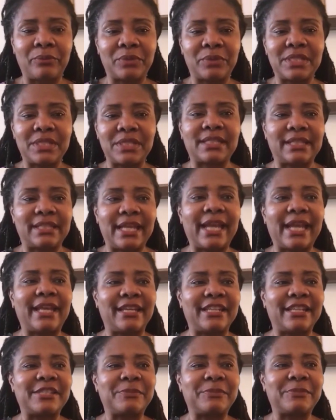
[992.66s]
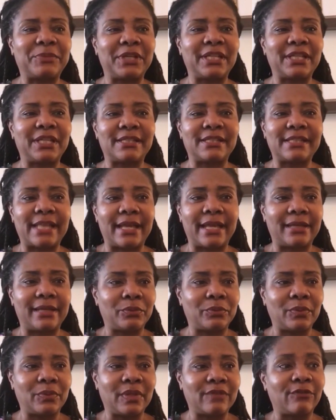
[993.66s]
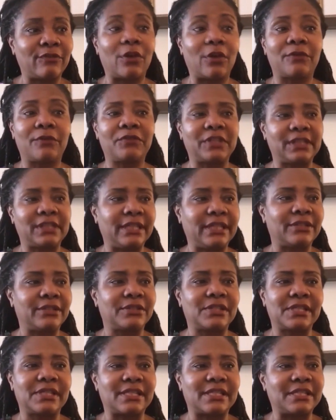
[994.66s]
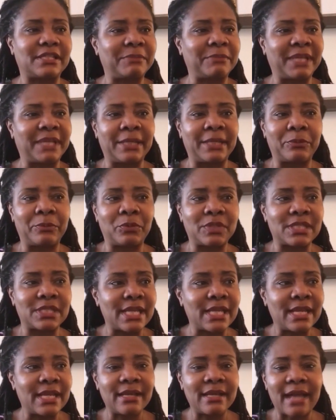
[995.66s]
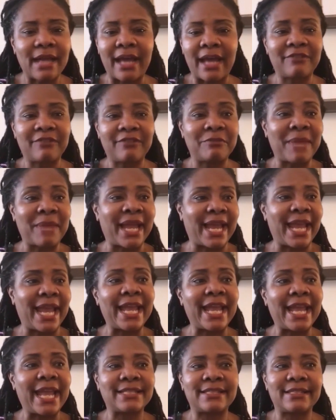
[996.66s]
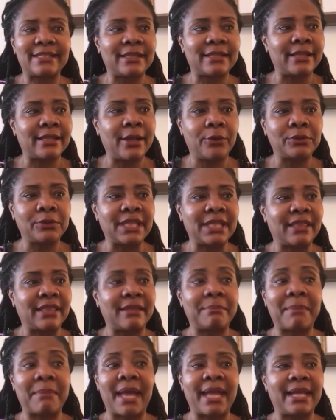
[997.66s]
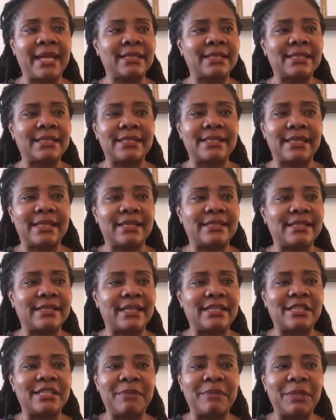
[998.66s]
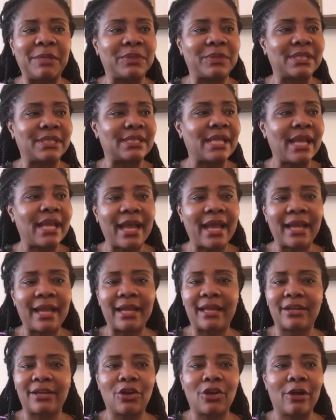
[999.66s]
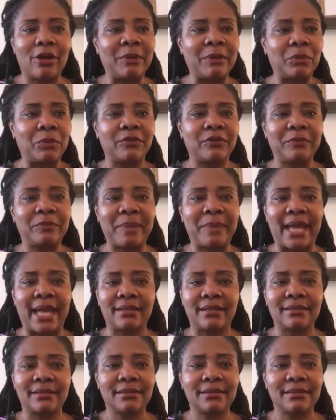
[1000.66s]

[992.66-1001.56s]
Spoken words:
recently had an experience that involved the legal system, and it was out of my hands. And the only thing my instinct said to me was, I got to call my wolf pack.